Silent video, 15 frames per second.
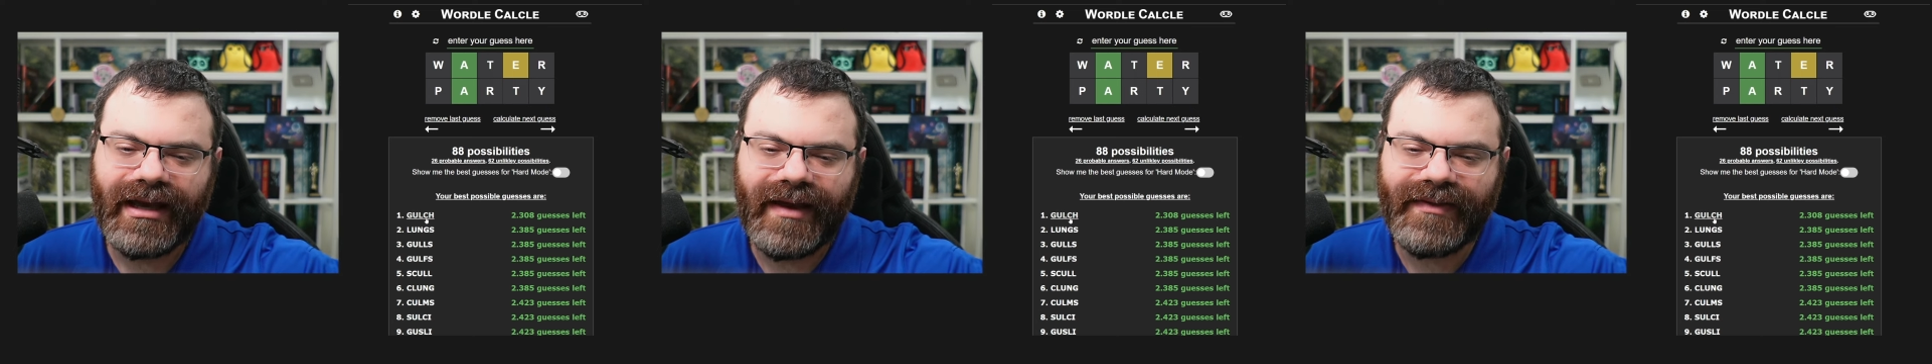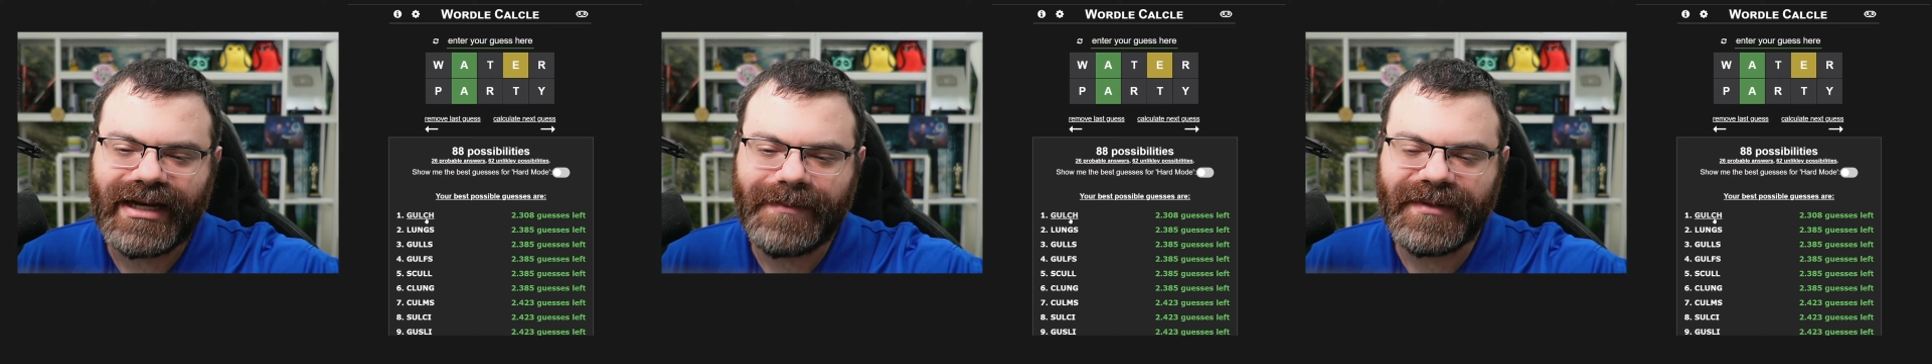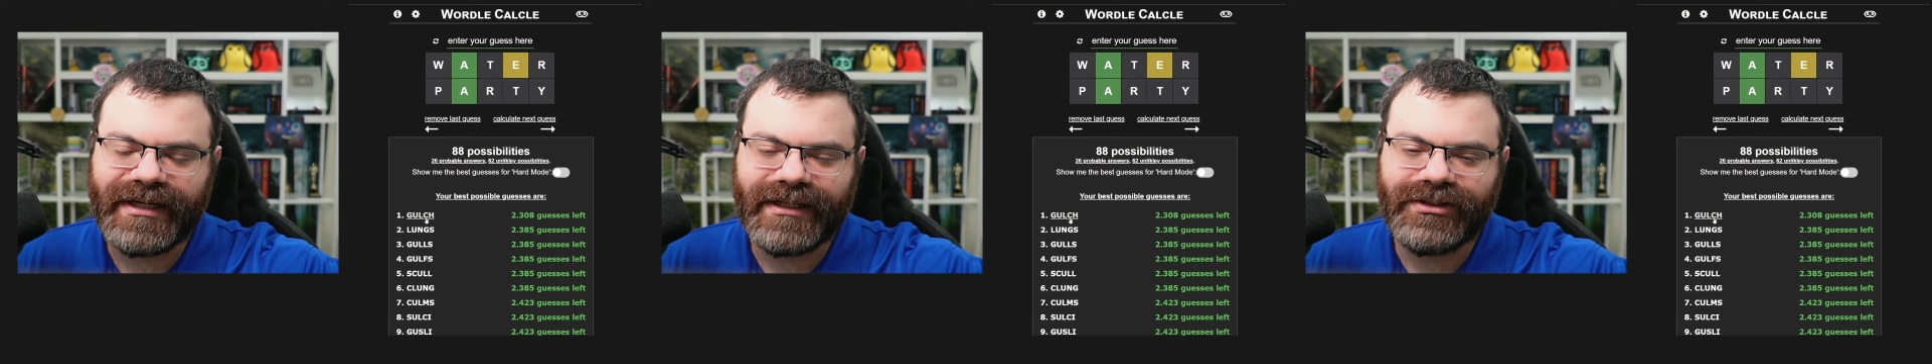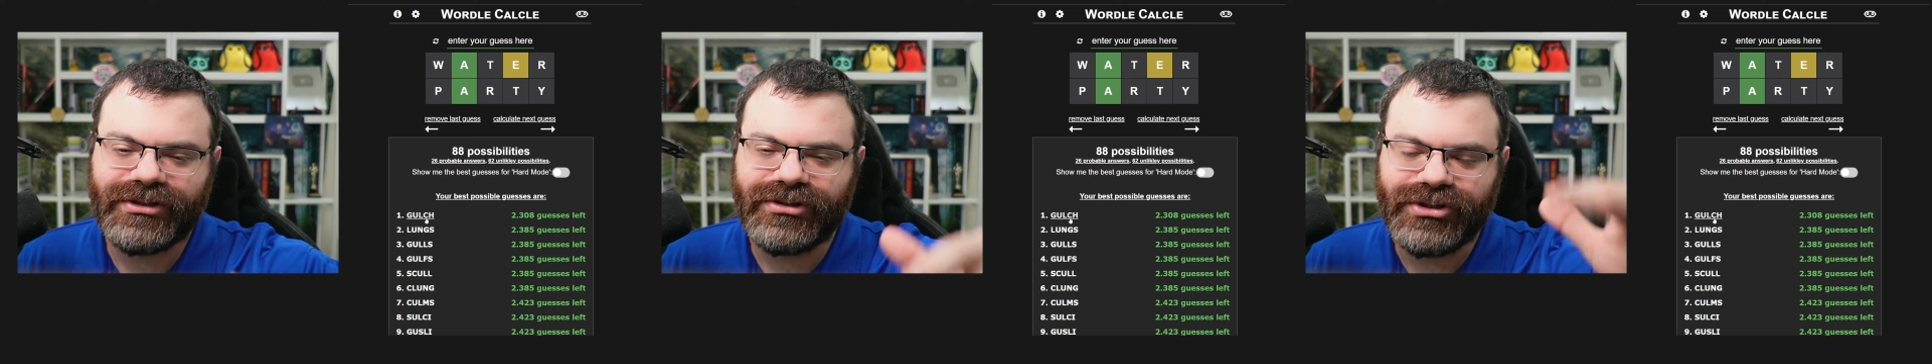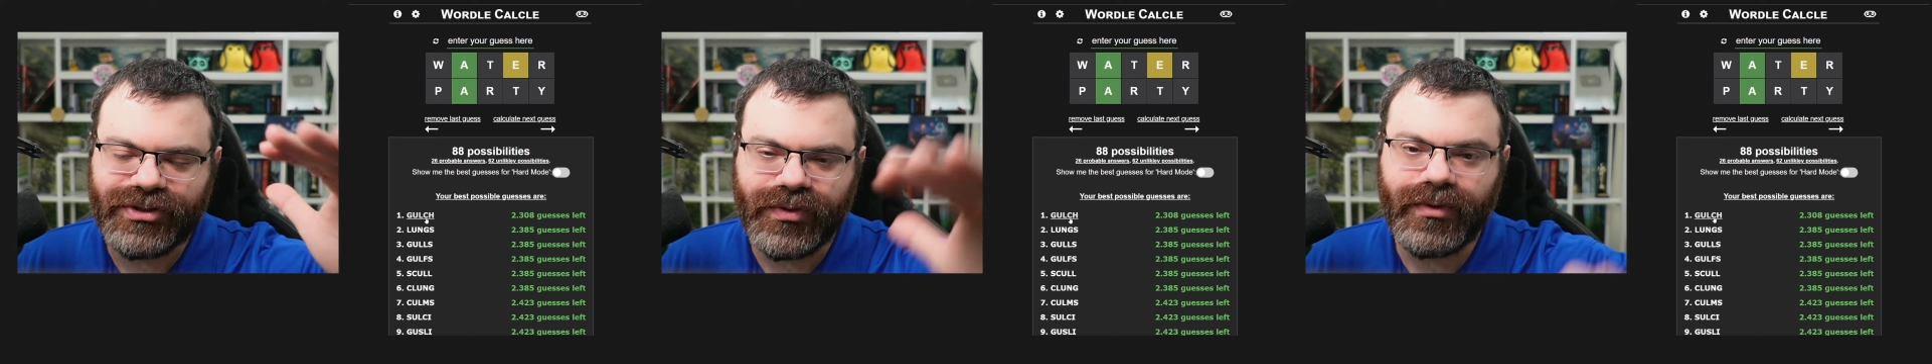And then I'm going to
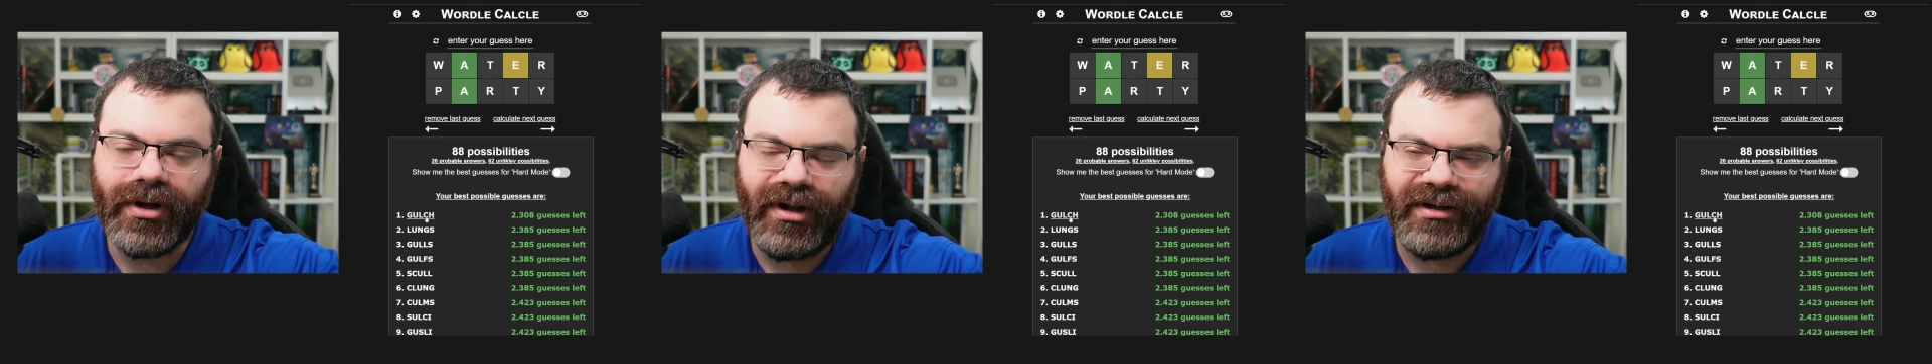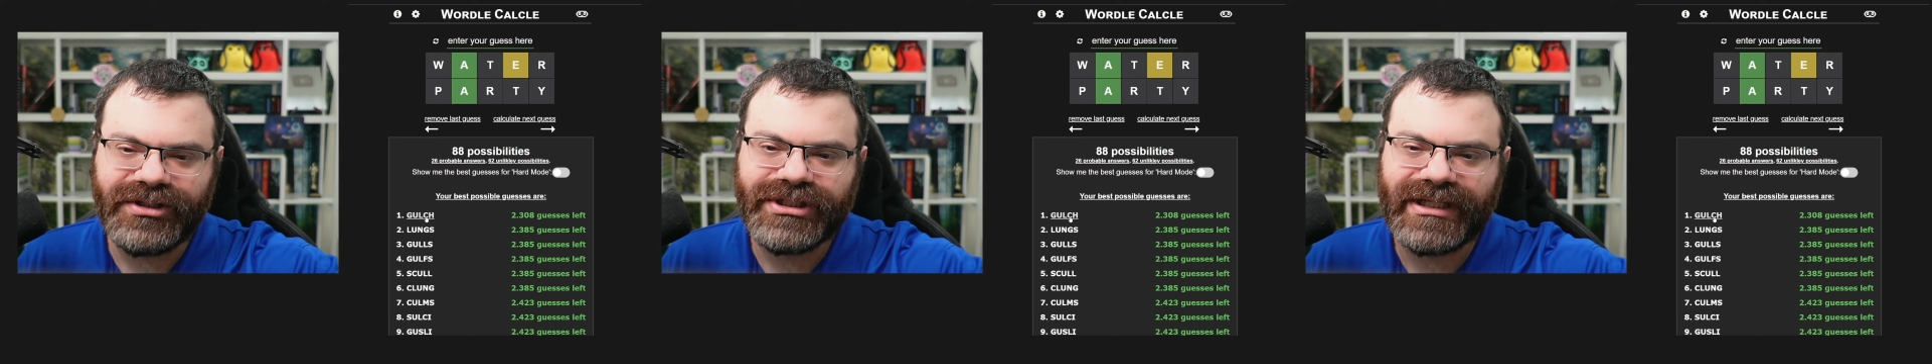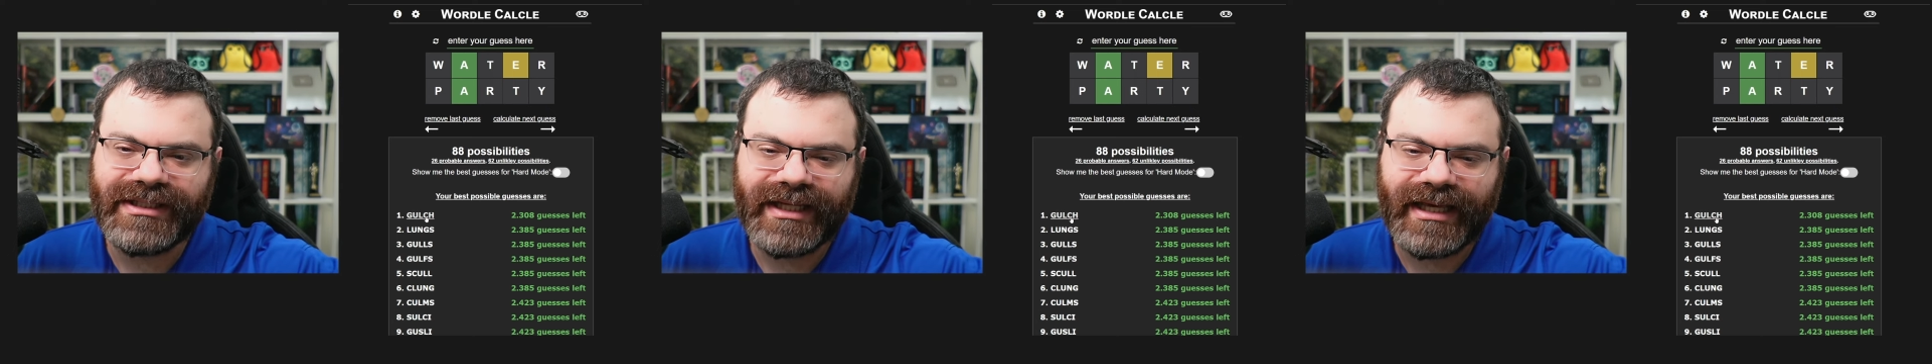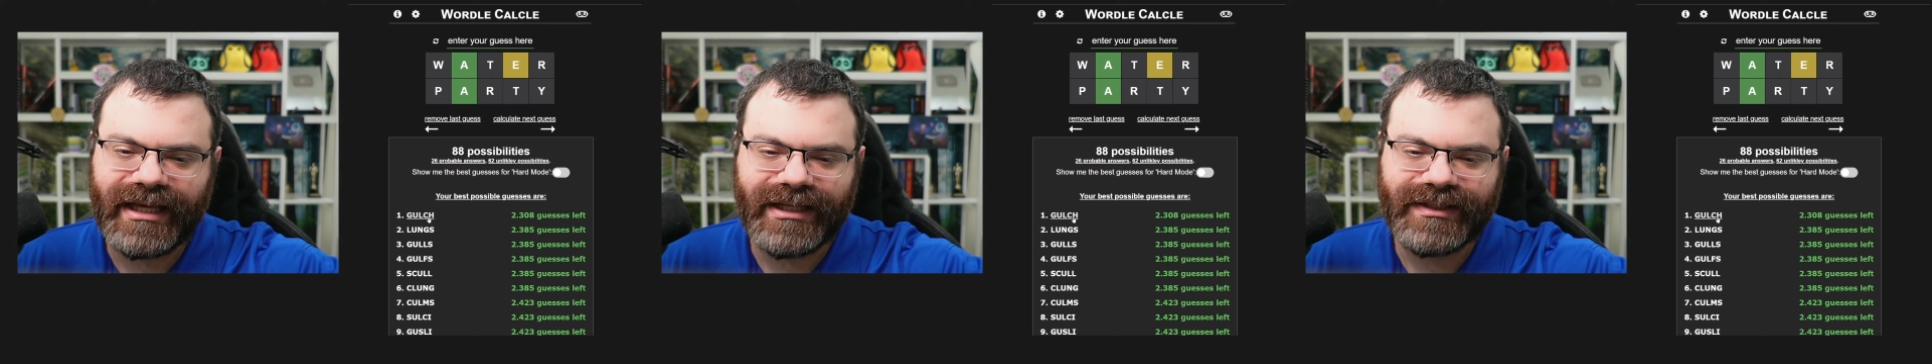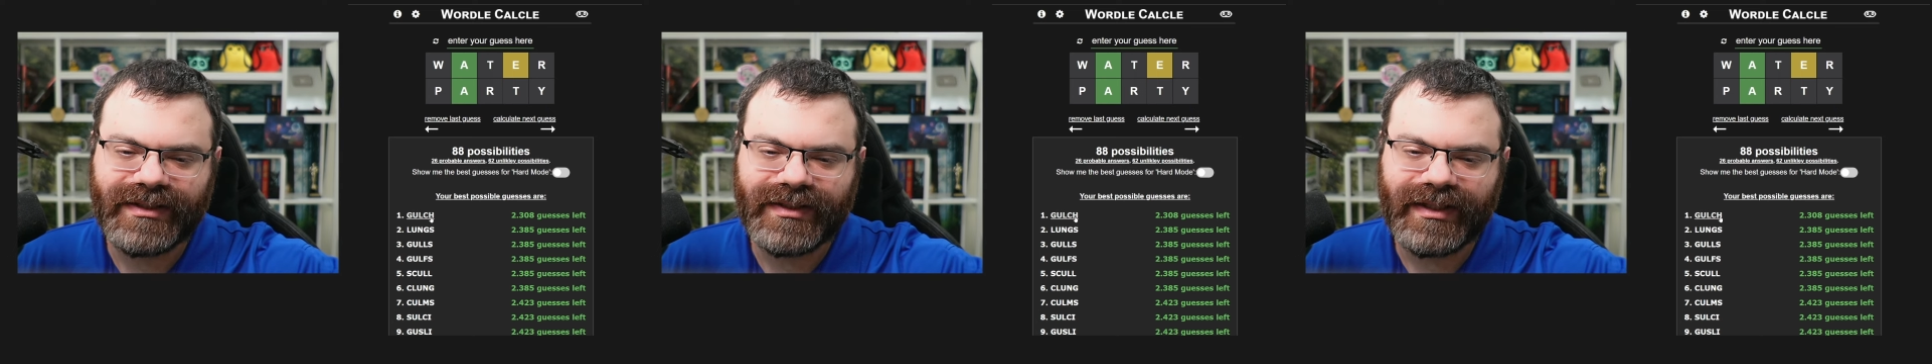do Gulch as a
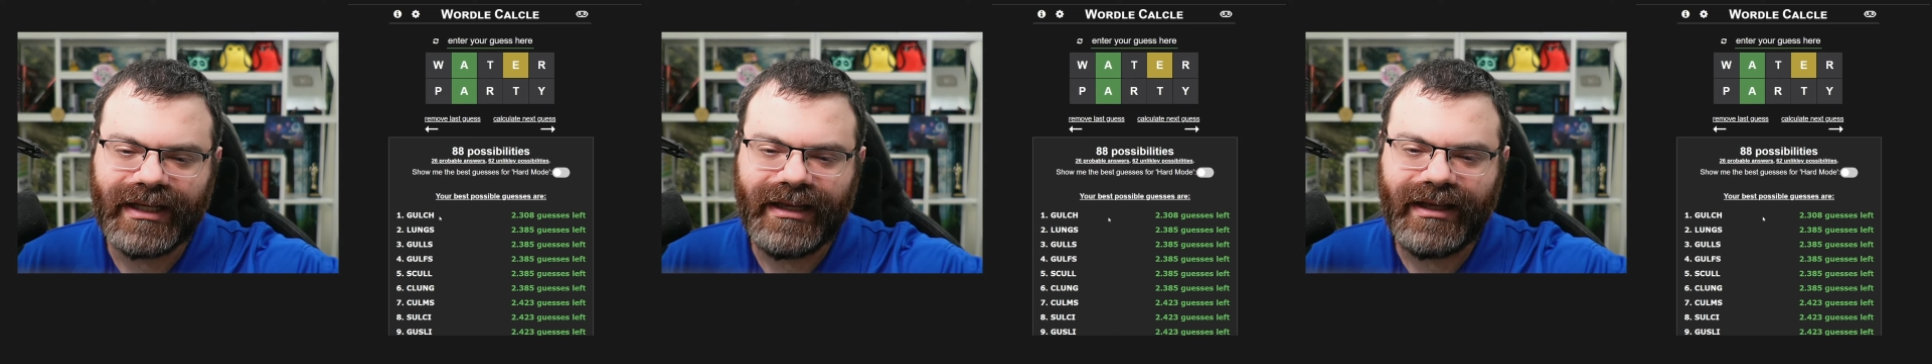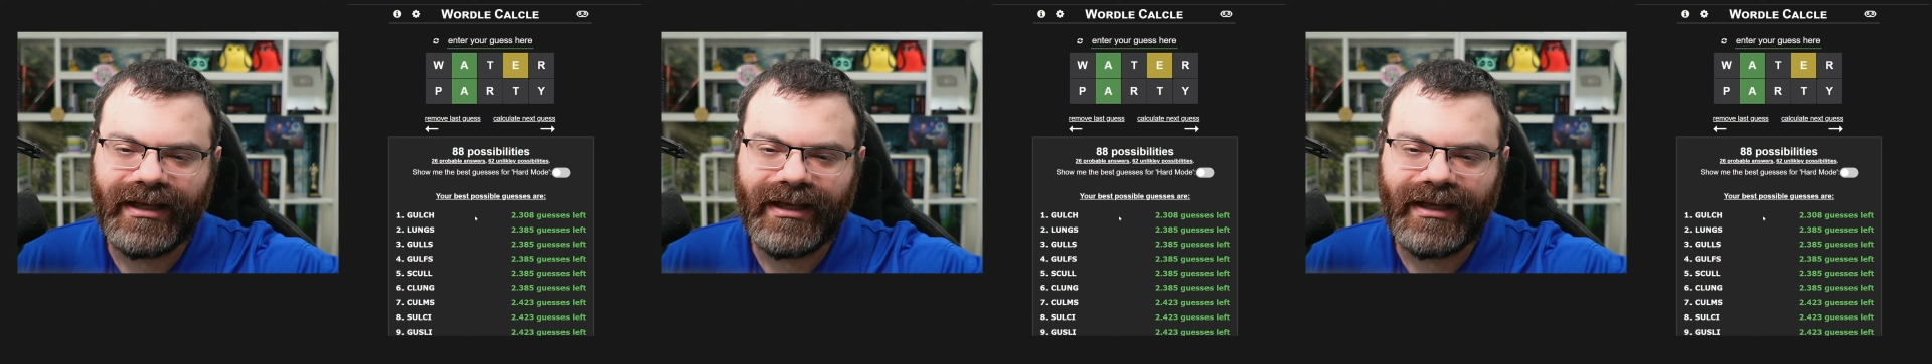guess.